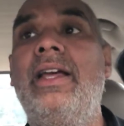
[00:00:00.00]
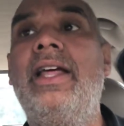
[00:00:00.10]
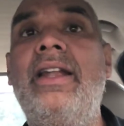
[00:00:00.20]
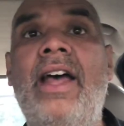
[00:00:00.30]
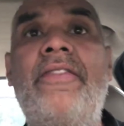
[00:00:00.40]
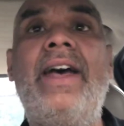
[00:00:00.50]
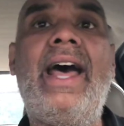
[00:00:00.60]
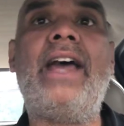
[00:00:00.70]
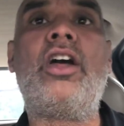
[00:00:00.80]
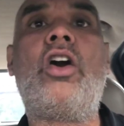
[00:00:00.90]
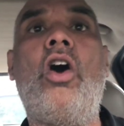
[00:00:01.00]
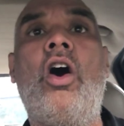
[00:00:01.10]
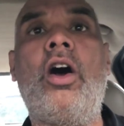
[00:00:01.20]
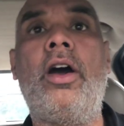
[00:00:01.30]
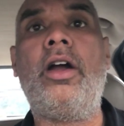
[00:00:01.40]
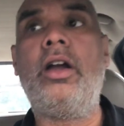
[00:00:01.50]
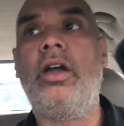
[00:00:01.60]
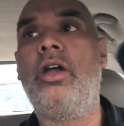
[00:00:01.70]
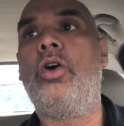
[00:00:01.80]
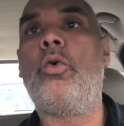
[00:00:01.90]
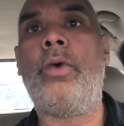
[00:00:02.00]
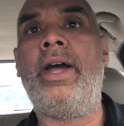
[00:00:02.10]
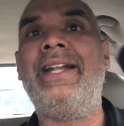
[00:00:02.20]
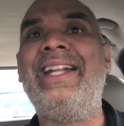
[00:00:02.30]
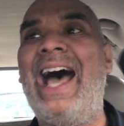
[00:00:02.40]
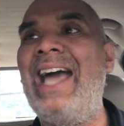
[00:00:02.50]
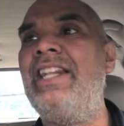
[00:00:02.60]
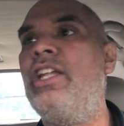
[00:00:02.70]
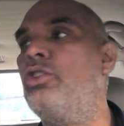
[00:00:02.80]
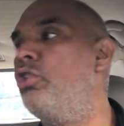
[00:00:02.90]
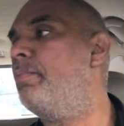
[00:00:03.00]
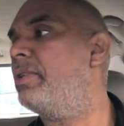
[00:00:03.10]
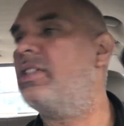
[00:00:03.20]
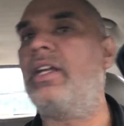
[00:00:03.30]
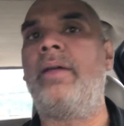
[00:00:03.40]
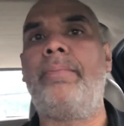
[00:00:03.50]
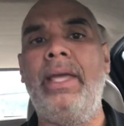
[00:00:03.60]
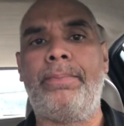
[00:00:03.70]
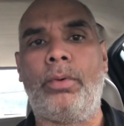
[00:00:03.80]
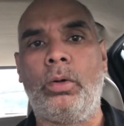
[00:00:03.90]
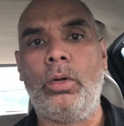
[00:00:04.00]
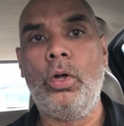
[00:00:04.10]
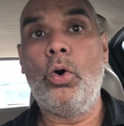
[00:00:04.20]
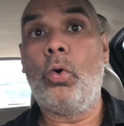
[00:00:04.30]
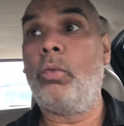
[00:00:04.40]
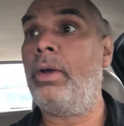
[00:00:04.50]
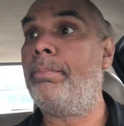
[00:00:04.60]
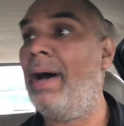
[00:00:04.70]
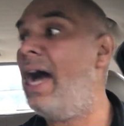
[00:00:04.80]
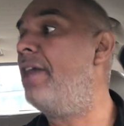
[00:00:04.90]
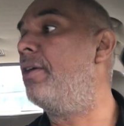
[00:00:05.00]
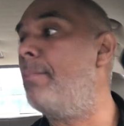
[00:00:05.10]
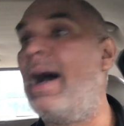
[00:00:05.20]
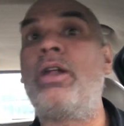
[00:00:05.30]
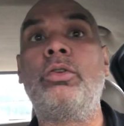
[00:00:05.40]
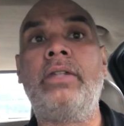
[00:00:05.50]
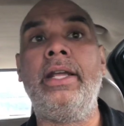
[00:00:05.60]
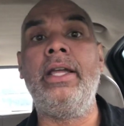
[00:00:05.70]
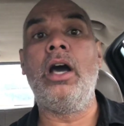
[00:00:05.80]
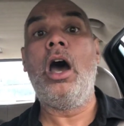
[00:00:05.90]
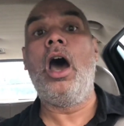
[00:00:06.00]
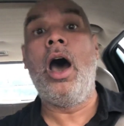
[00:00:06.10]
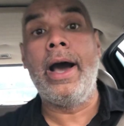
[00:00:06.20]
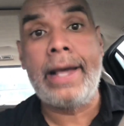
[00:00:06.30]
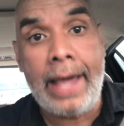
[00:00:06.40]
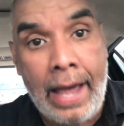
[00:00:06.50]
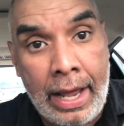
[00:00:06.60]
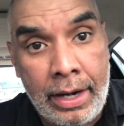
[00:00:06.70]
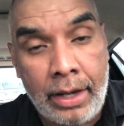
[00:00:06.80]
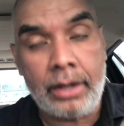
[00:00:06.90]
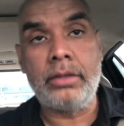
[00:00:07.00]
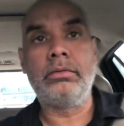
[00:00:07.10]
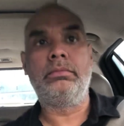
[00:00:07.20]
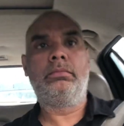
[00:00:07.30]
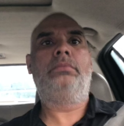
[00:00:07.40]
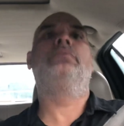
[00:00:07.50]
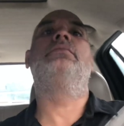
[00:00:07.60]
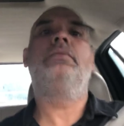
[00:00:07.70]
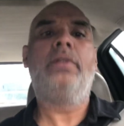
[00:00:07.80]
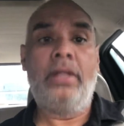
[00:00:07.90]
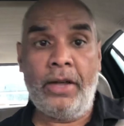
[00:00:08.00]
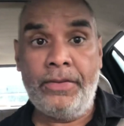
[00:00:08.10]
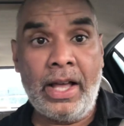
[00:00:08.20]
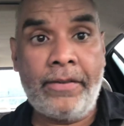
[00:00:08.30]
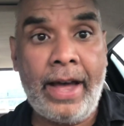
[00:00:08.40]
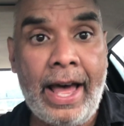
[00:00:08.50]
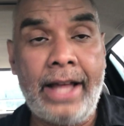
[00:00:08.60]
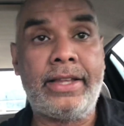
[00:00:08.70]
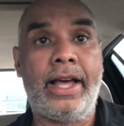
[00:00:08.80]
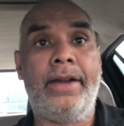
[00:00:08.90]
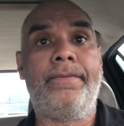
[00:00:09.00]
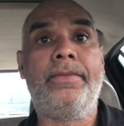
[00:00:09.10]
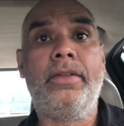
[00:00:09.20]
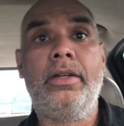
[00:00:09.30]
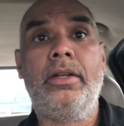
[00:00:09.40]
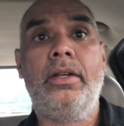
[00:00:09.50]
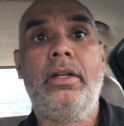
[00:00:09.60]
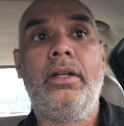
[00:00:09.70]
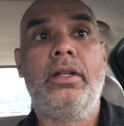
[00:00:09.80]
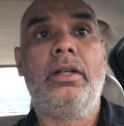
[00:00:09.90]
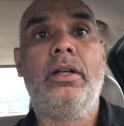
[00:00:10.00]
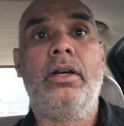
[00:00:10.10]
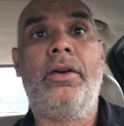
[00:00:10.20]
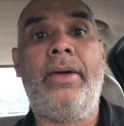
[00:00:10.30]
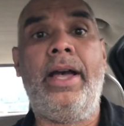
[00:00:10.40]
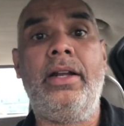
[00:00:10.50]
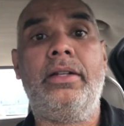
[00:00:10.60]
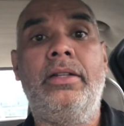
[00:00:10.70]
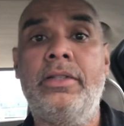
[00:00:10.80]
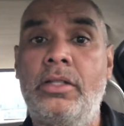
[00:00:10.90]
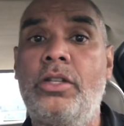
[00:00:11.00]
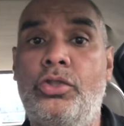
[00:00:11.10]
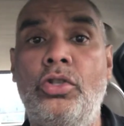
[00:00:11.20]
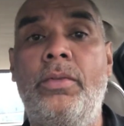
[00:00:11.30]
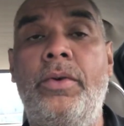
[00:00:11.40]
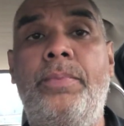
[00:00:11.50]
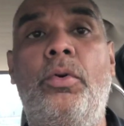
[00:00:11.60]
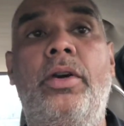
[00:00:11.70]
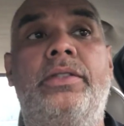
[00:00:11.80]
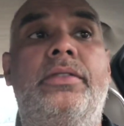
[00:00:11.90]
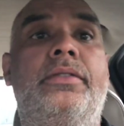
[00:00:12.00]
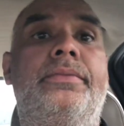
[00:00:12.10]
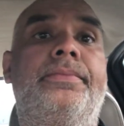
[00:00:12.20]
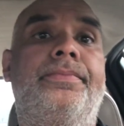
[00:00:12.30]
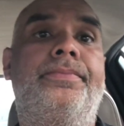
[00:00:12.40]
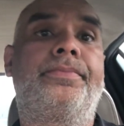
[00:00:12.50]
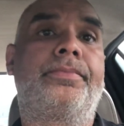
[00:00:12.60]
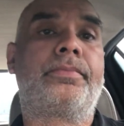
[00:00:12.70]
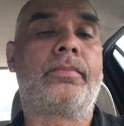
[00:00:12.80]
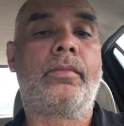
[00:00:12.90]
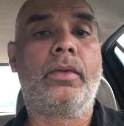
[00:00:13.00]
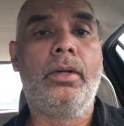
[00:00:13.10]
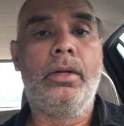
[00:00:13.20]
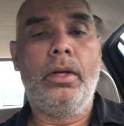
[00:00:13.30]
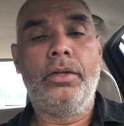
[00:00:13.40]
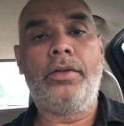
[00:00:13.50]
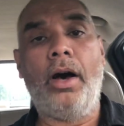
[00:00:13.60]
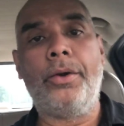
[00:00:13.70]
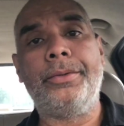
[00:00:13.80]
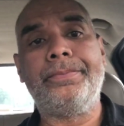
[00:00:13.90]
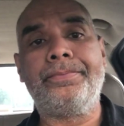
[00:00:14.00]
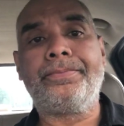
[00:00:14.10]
never had a car where 92% of people would buy the Model 3 again. They've never had that. All right? This is Consumer Reports. So,